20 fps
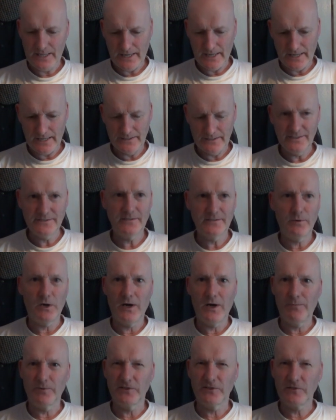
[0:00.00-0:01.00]
and it's
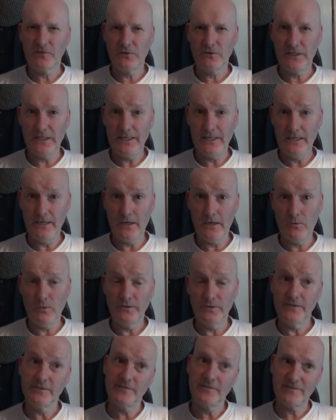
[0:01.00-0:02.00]
about 3:30
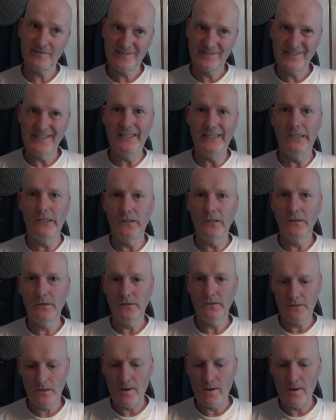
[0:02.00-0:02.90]
now, and it's still